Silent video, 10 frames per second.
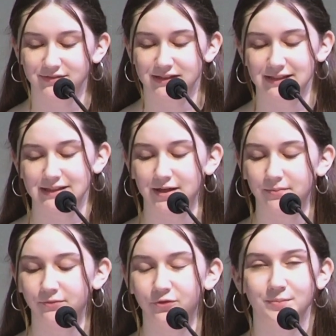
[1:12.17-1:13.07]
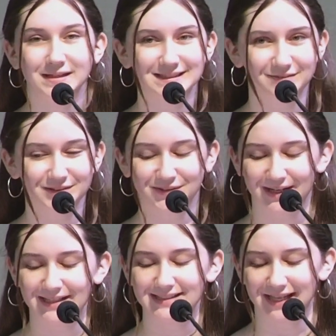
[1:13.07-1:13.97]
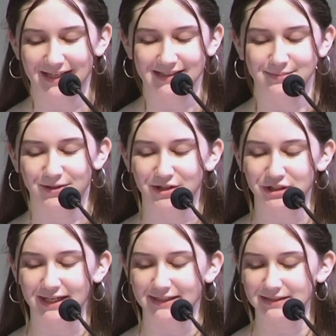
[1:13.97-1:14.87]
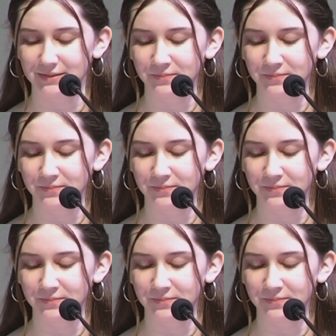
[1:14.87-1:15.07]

system for my 7th grade science project.